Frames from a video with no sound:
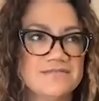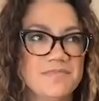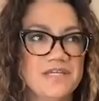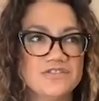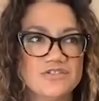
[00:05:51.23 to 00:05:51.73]

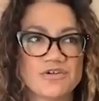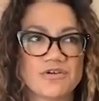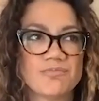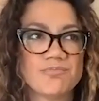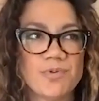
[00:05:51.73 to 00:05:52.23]
means
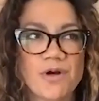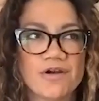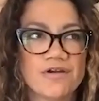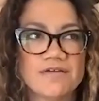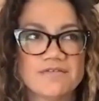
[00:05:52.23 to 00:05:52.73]
you're
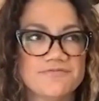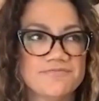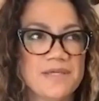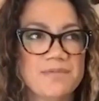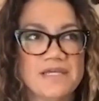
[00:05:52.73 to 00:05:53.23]
part of
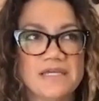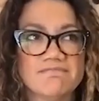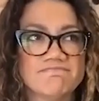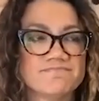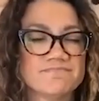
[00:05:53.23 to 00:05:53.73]
maybe